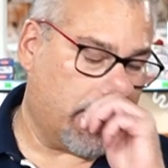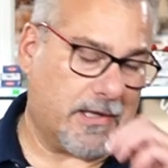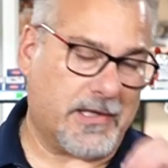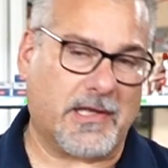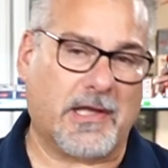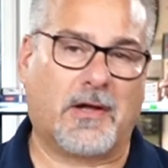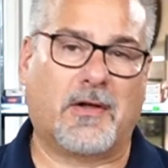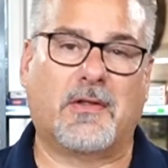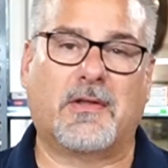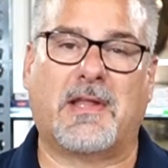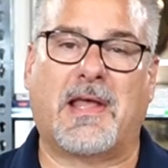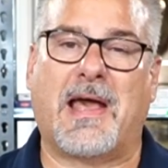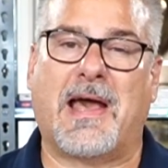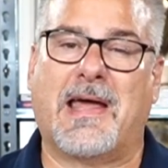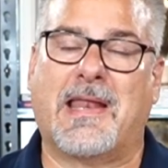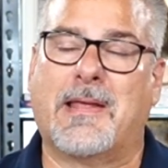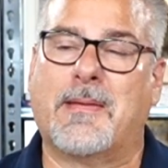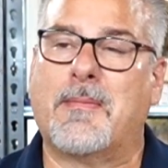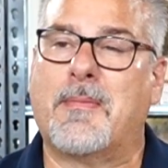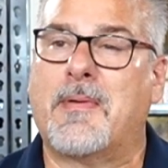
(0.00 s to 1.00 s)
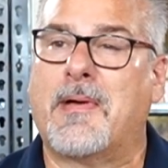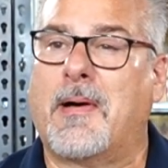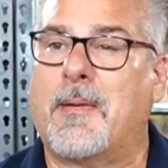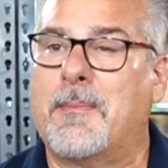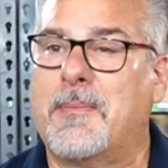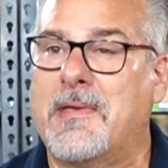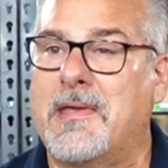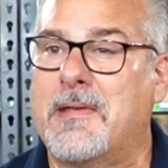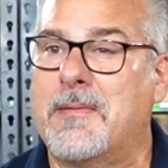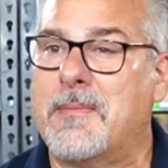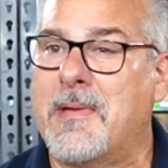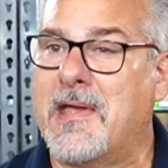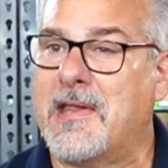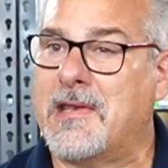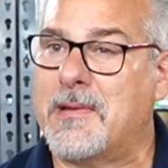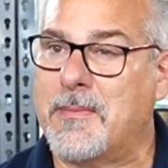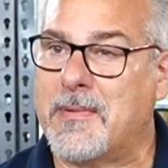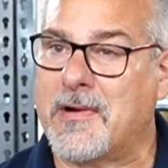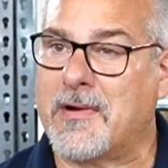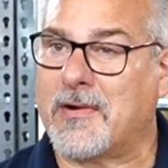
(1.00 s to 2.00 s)
yelling at him about being made
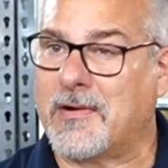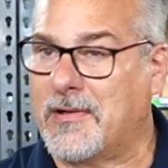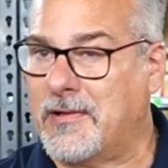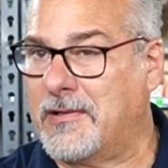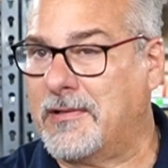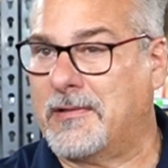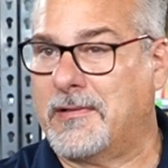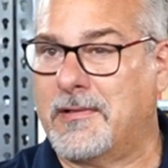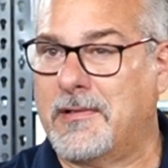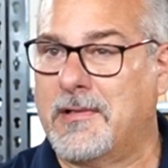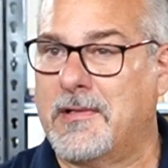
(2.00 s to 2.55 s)
in America,